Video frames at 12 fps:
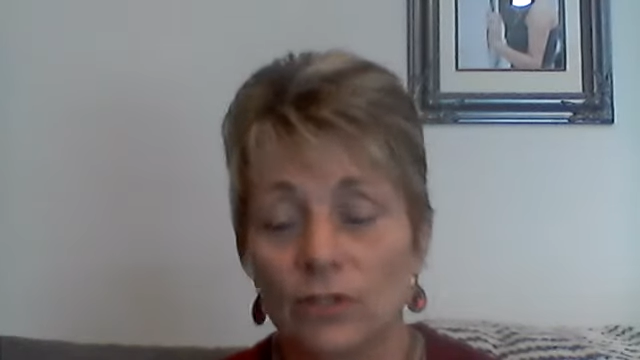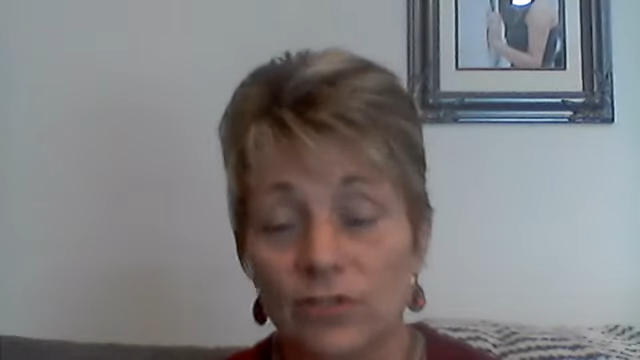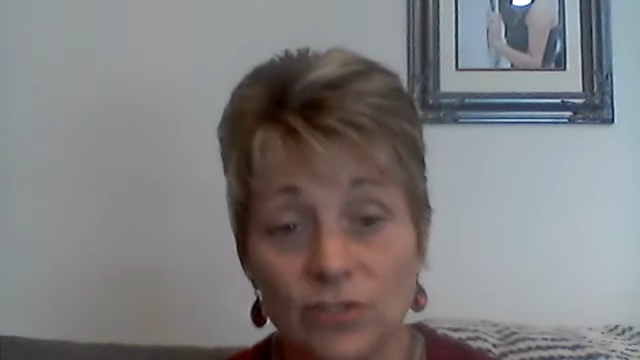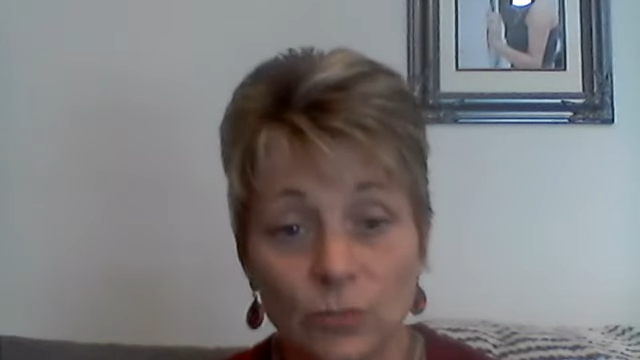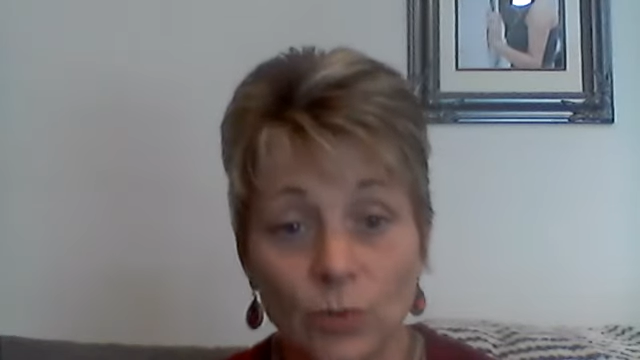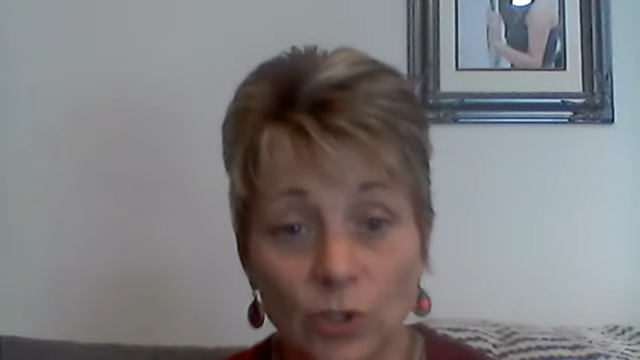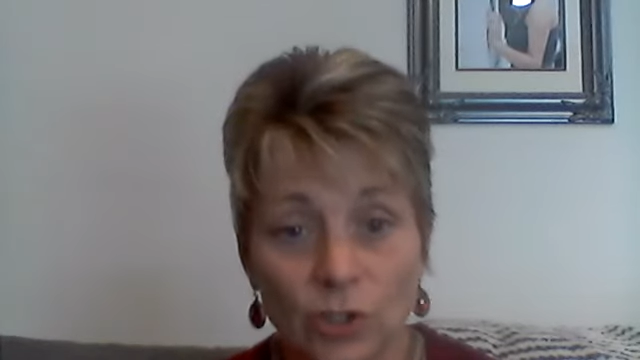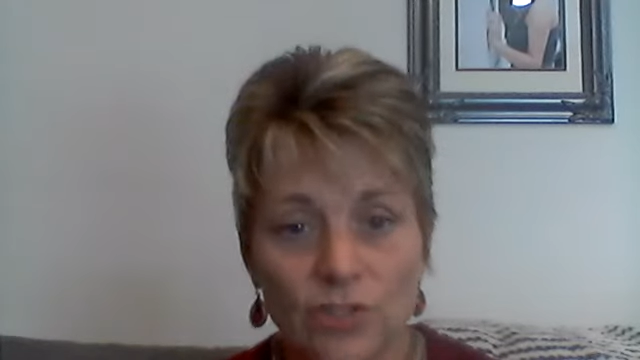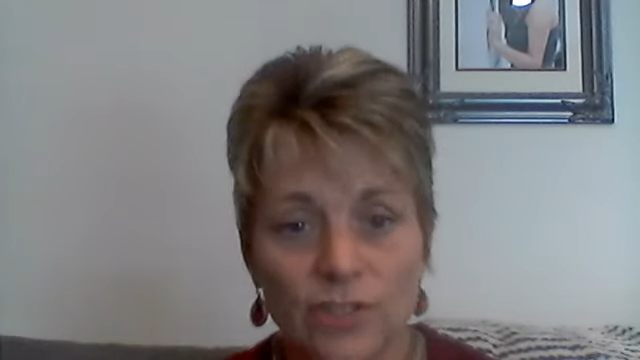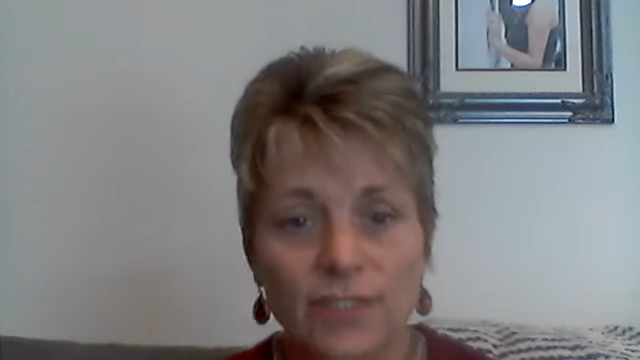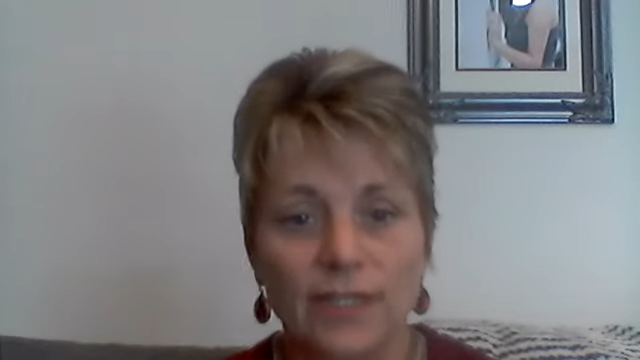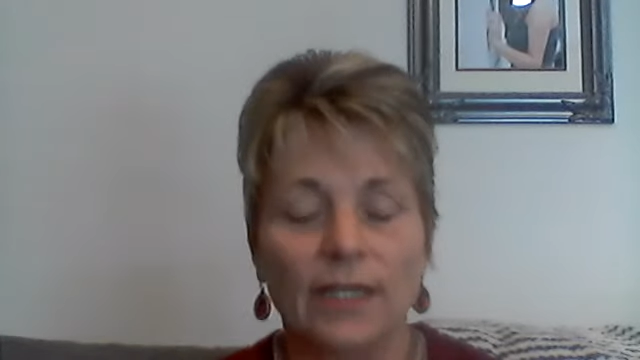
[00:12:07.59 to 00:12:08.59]

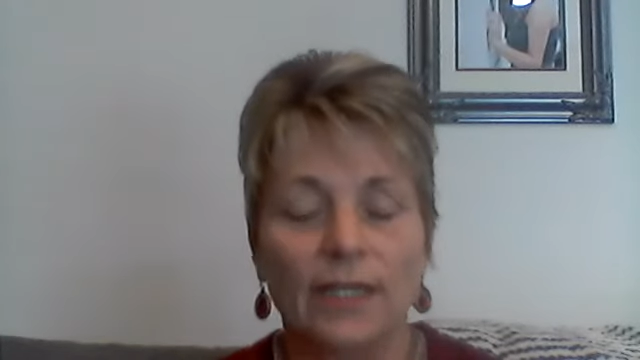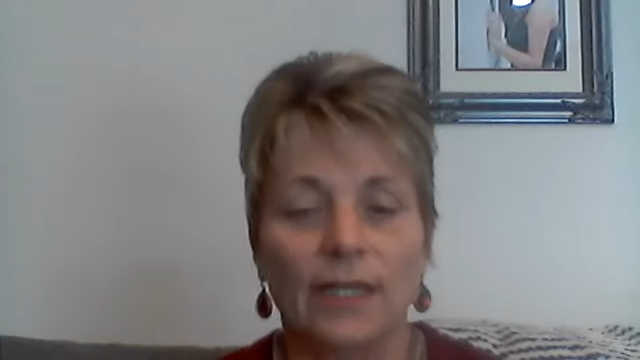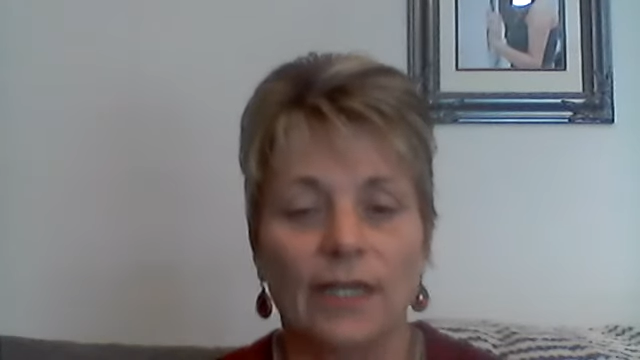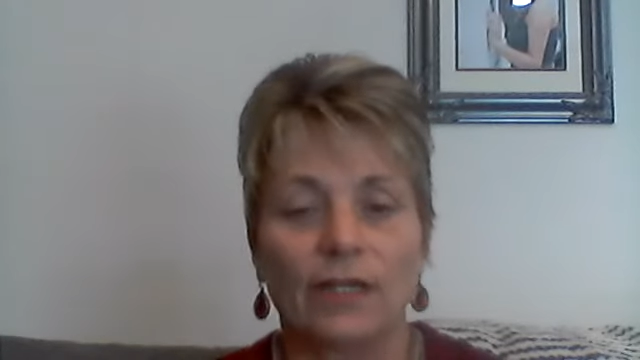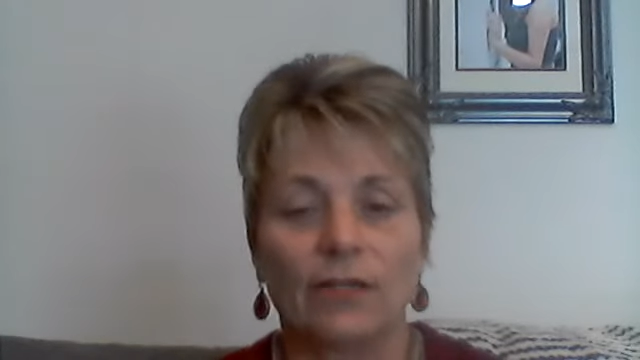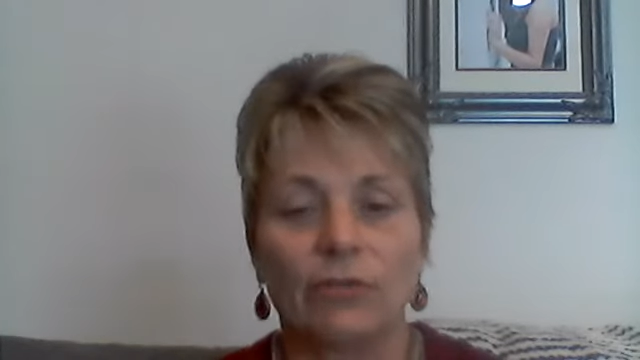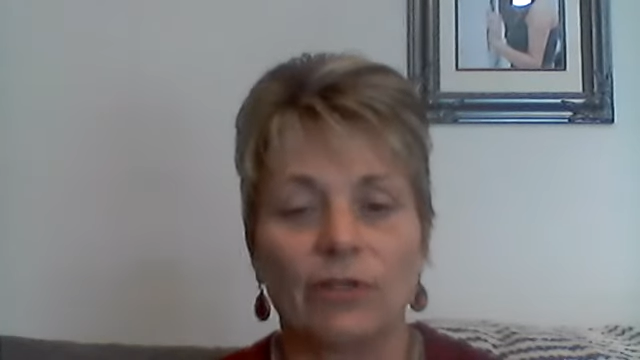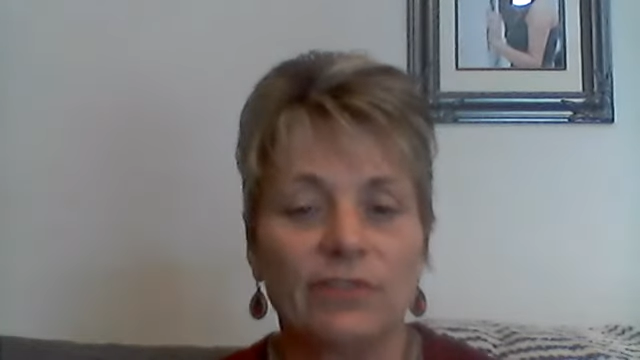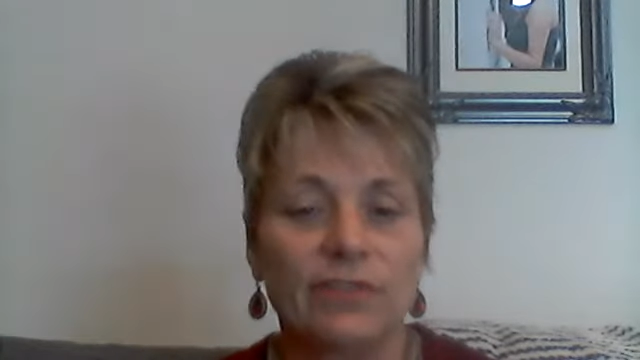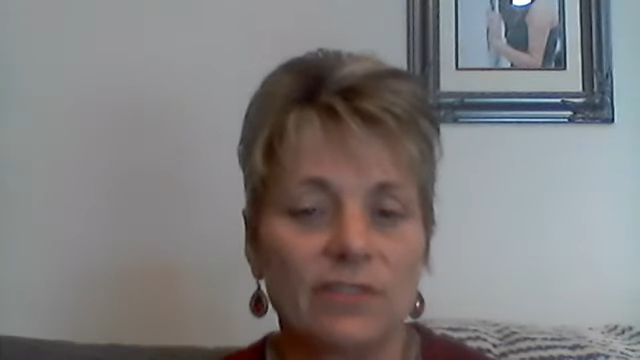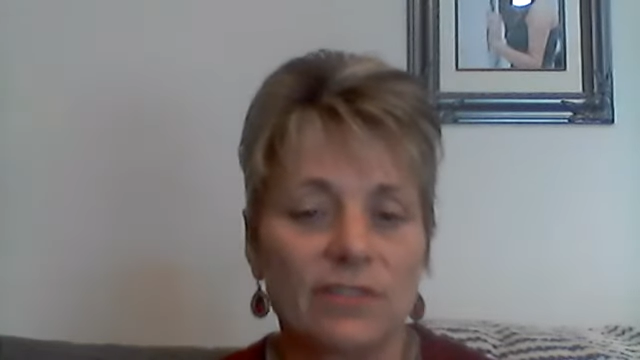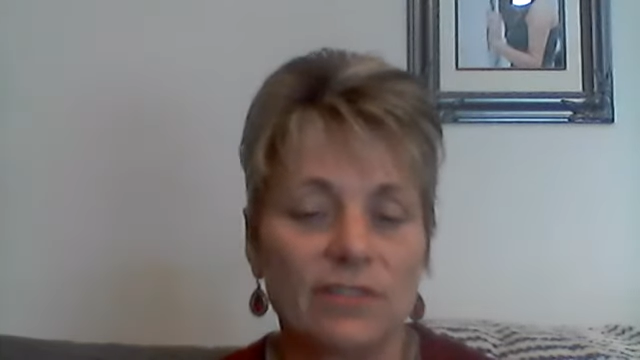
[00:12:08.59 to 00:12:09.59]
stewards, and
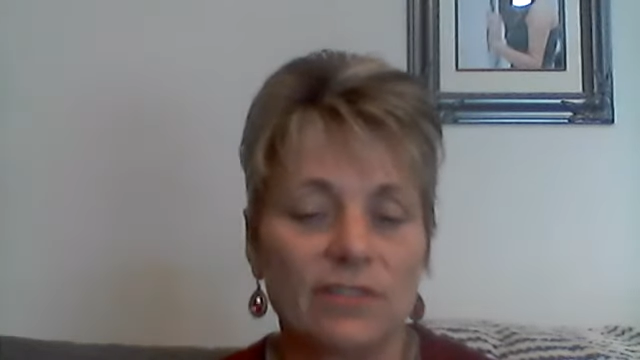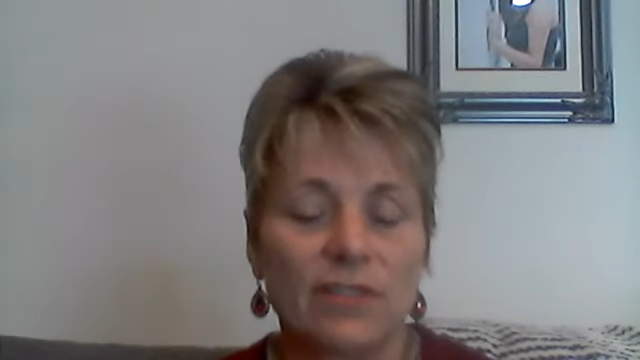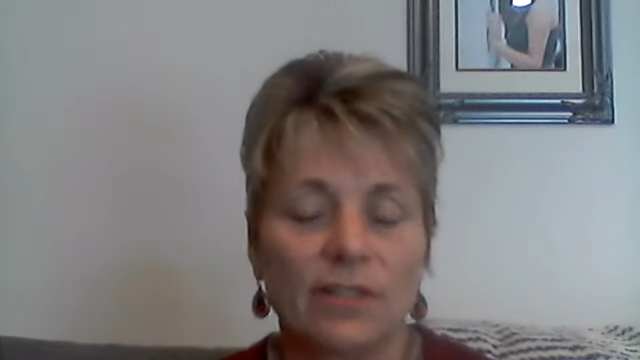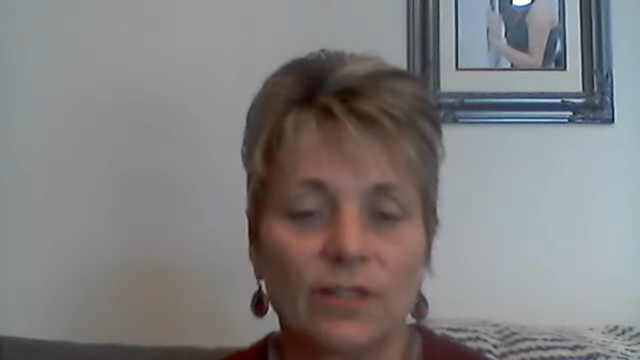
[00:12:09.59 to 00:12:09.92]
grievances